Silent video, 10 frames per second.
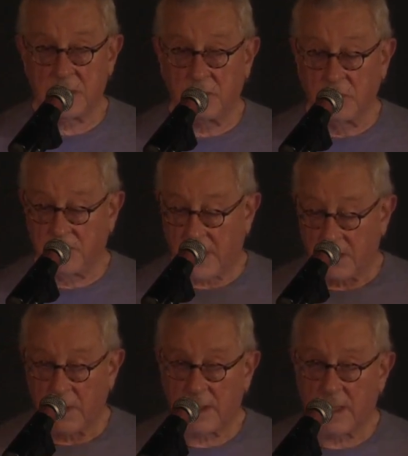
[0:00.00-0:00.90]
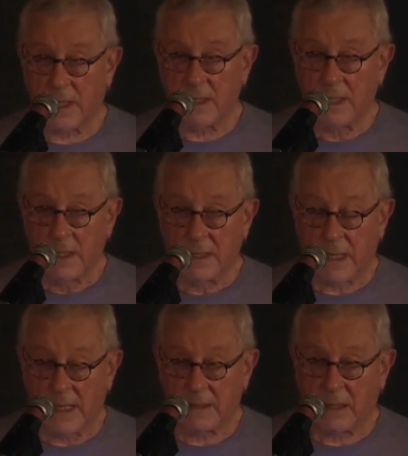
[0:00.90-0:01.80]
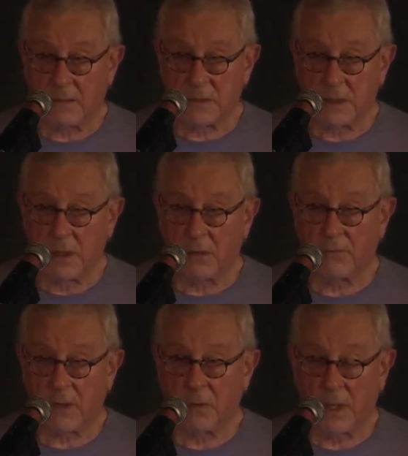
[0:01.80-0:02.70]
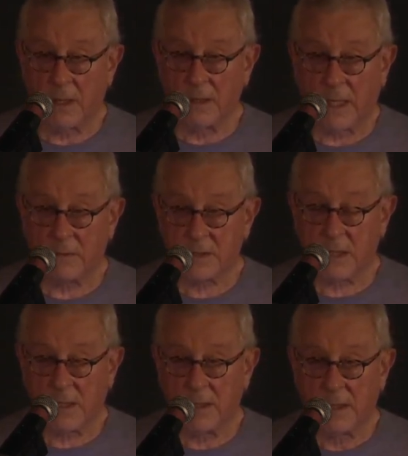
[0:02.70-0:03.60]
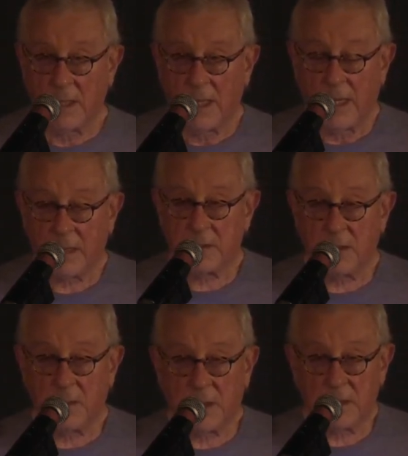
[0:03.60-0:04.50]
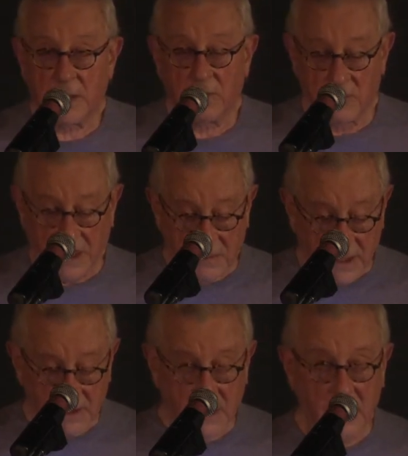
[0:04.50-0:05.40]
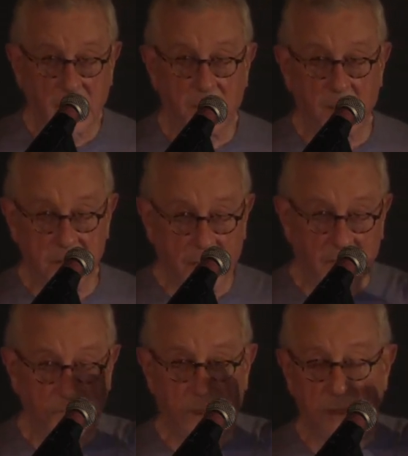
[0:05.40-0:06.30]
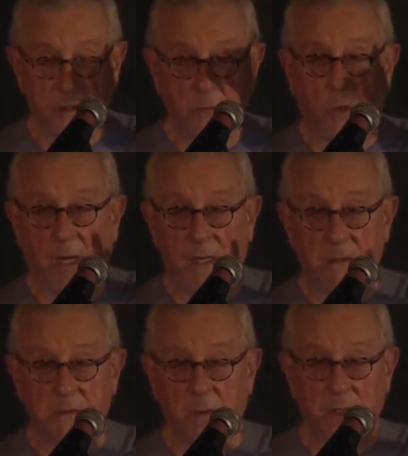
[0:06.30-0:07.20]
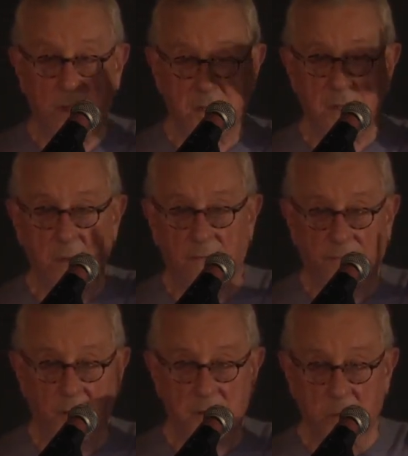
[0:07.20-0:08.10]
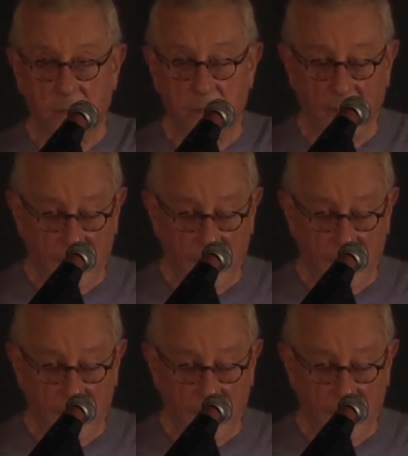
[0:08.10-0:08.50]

a route, by the way, that I had come to know very well outside Exeter because I rode my bike there, and there's high-tension wires where these UFOs were